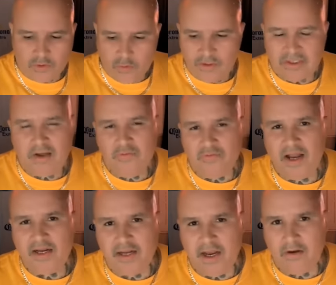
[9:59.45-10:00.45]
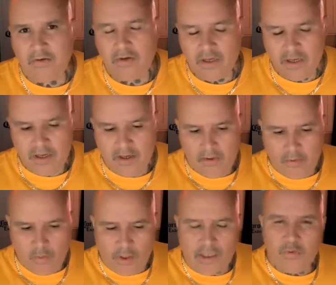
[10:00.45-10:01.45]
As soon as I find out
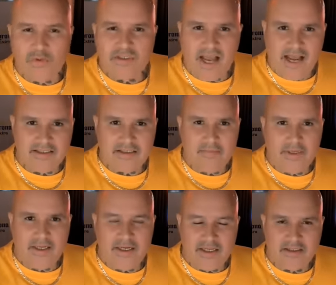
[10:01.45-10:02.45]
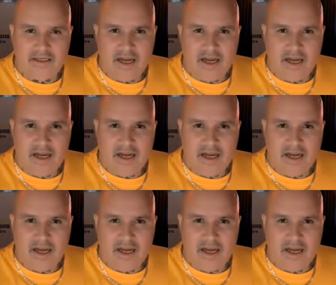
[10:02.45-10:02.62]
what he was asking me in his